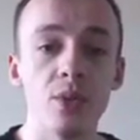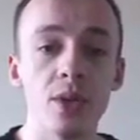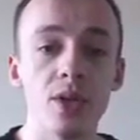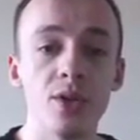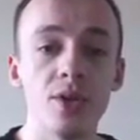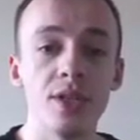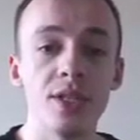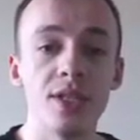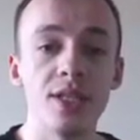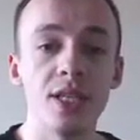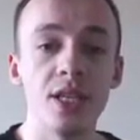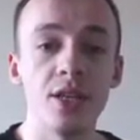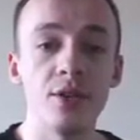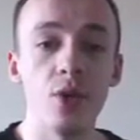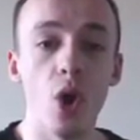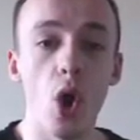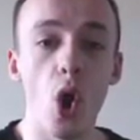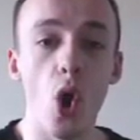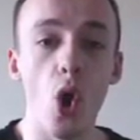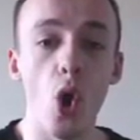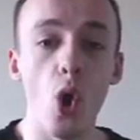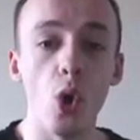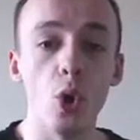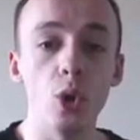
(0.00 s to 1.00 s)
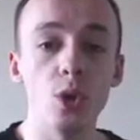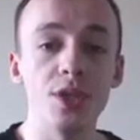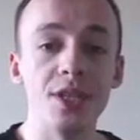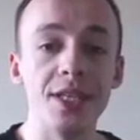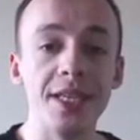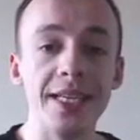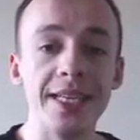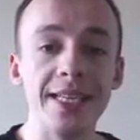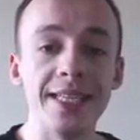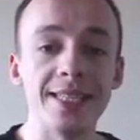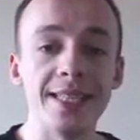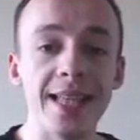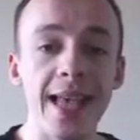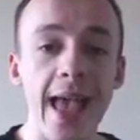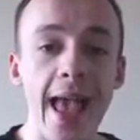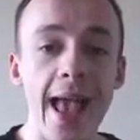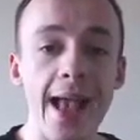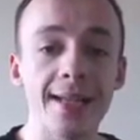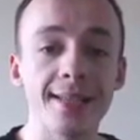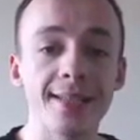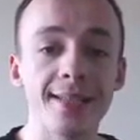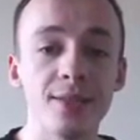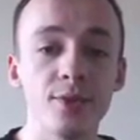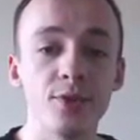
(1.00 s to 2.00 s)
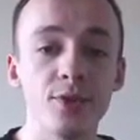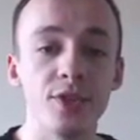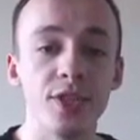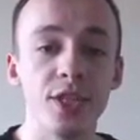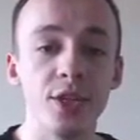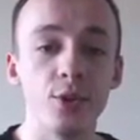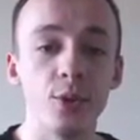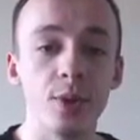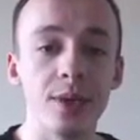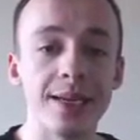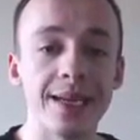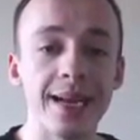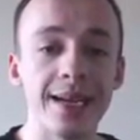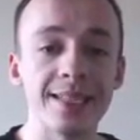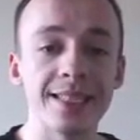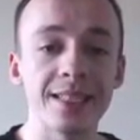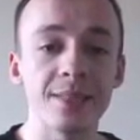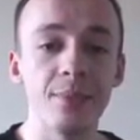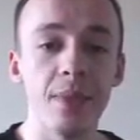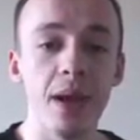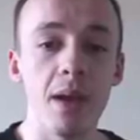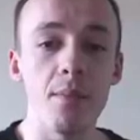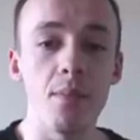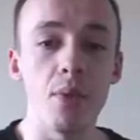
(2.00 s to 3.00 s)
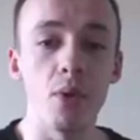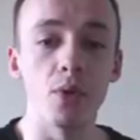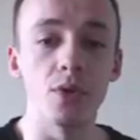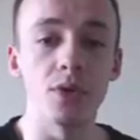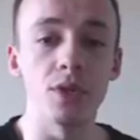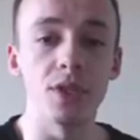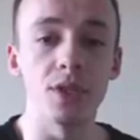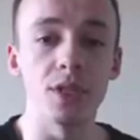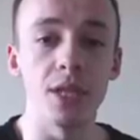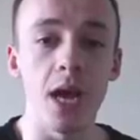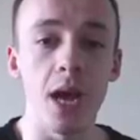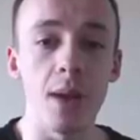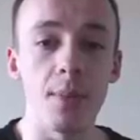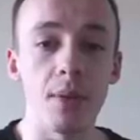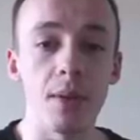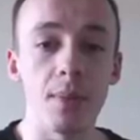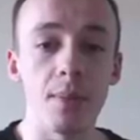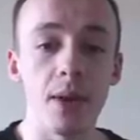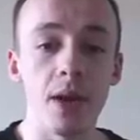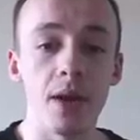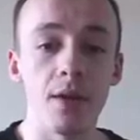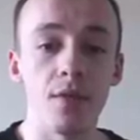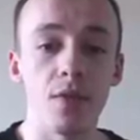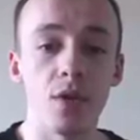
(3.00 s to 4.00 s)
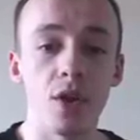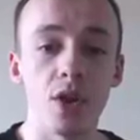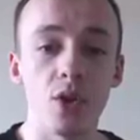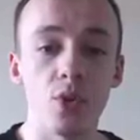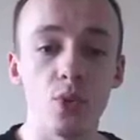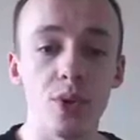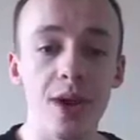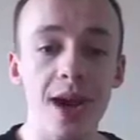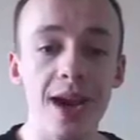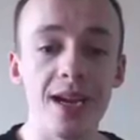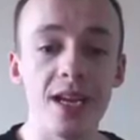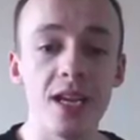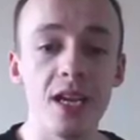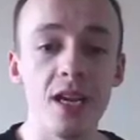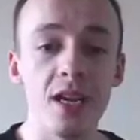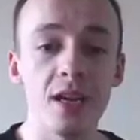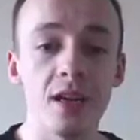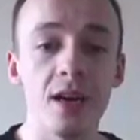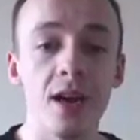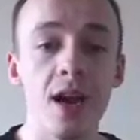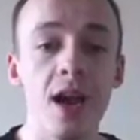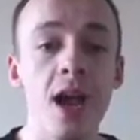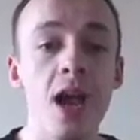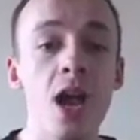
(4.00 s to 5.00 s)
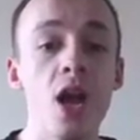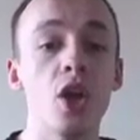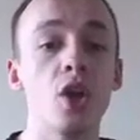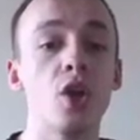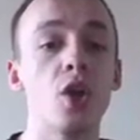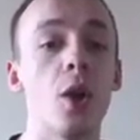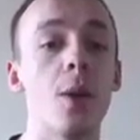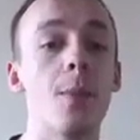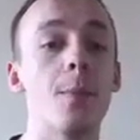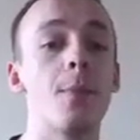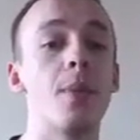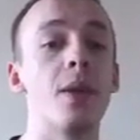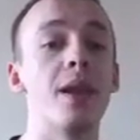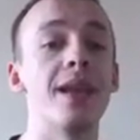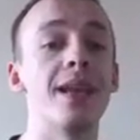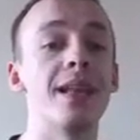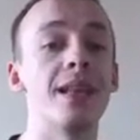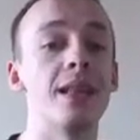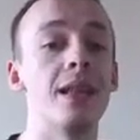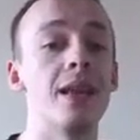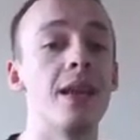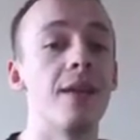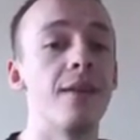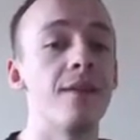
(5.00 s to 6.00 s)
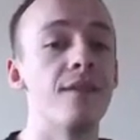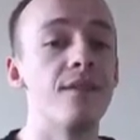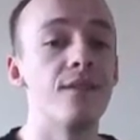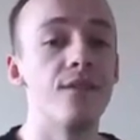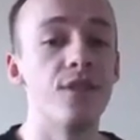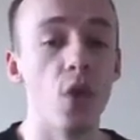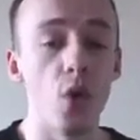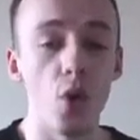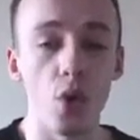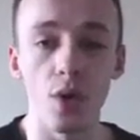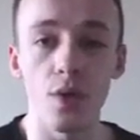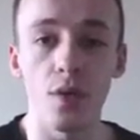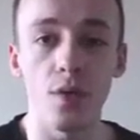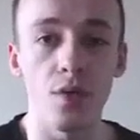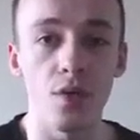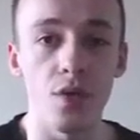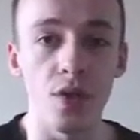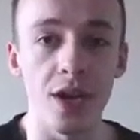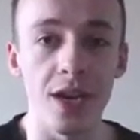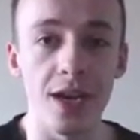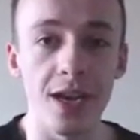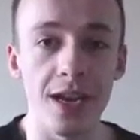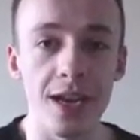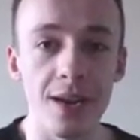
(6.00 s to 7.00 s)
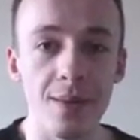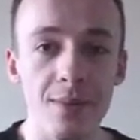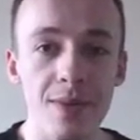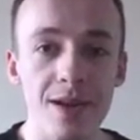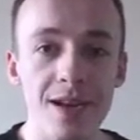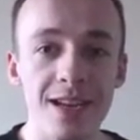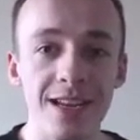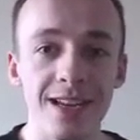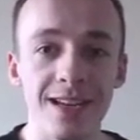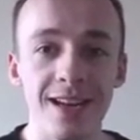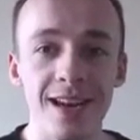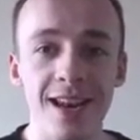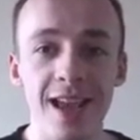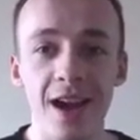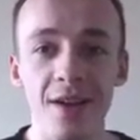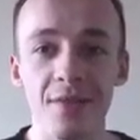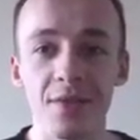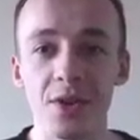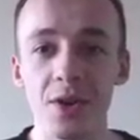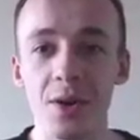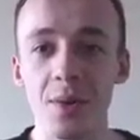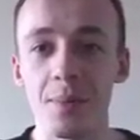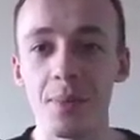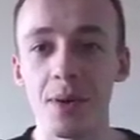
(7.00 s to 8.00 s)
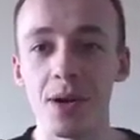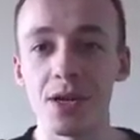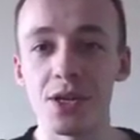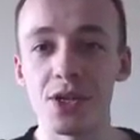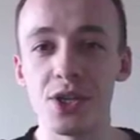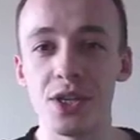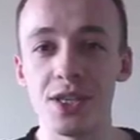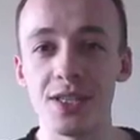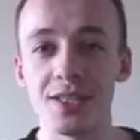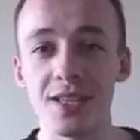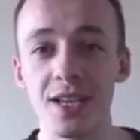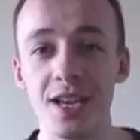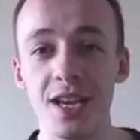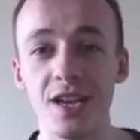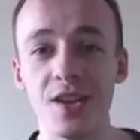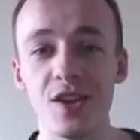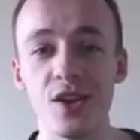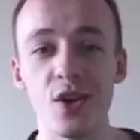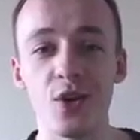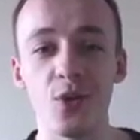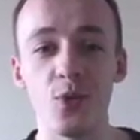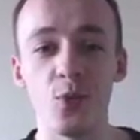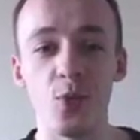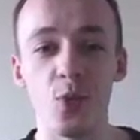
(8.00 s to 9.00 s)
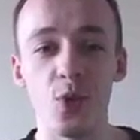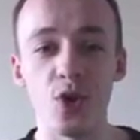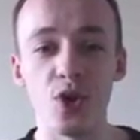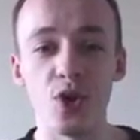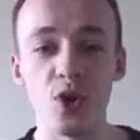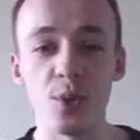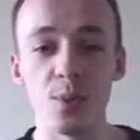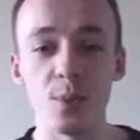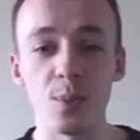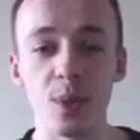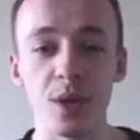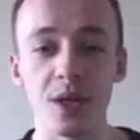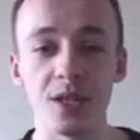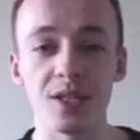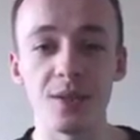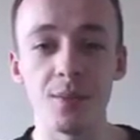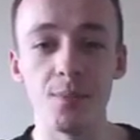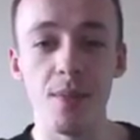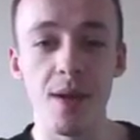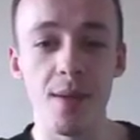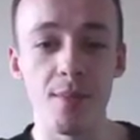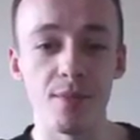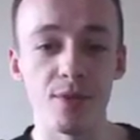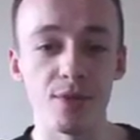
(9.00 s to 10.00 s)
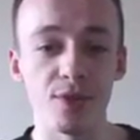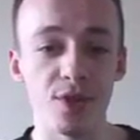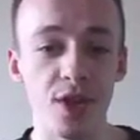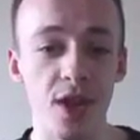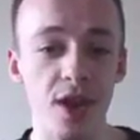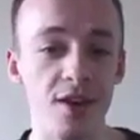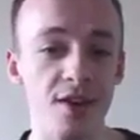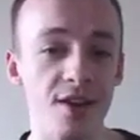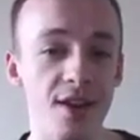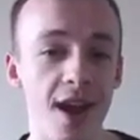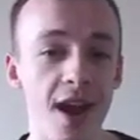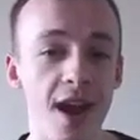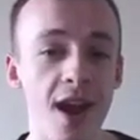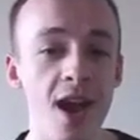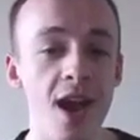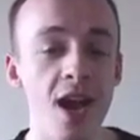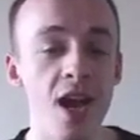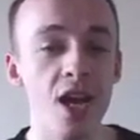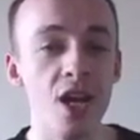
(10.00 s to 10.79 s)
will receive all these exclusive custom-made bonuses that I prepared for you right here, completely for free immediately after the purchase in your Warrior Plus members area.